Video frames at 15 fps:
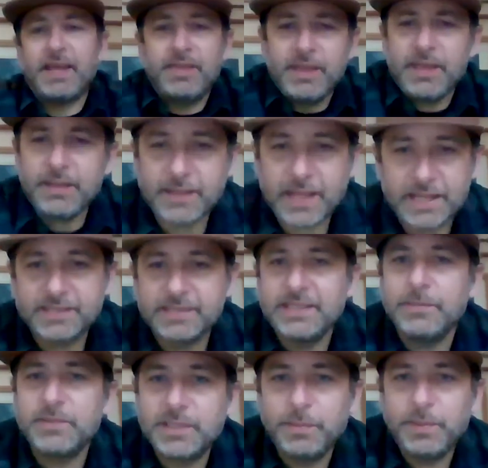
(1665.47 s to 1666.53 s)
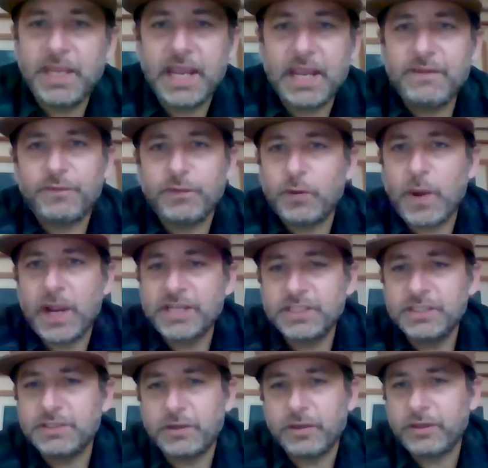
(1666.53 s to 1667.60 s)
think that seems to be it for
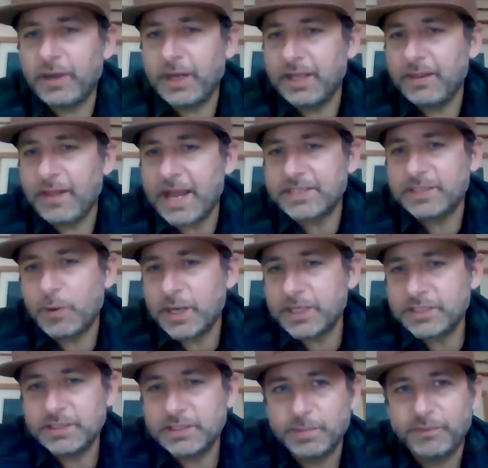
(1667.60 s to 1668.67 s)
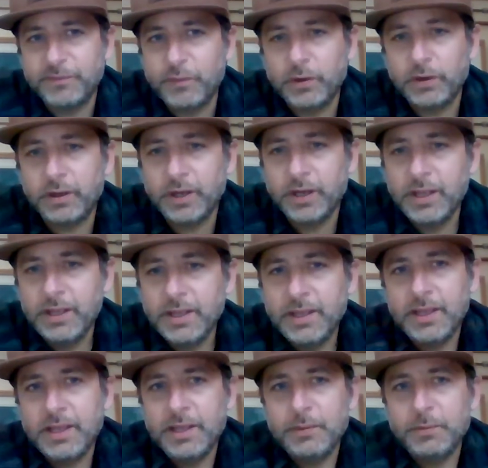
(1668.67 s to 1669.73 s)
questions. Are there any last questions before
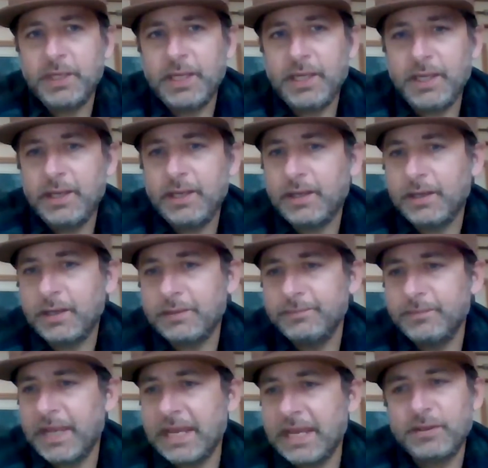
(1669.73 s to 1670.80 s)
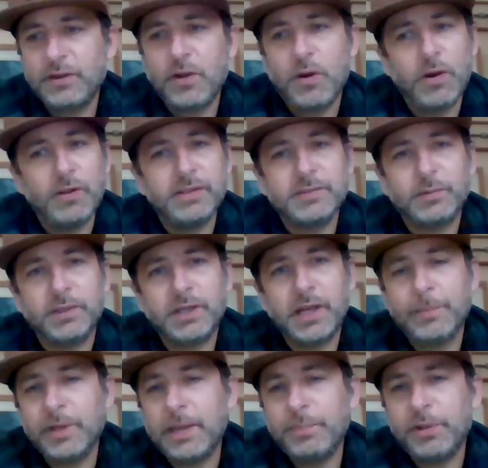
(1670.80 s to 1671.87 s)
we end the call, as we're
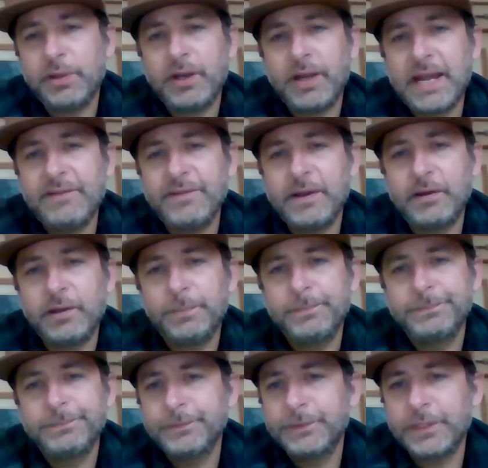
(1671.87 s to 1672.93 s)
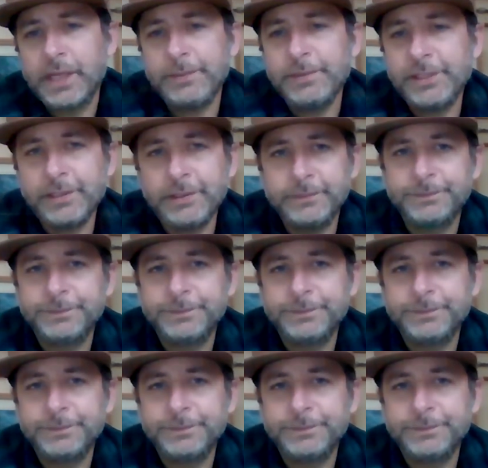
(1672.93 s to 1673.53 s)
coming up on our half-hour time here?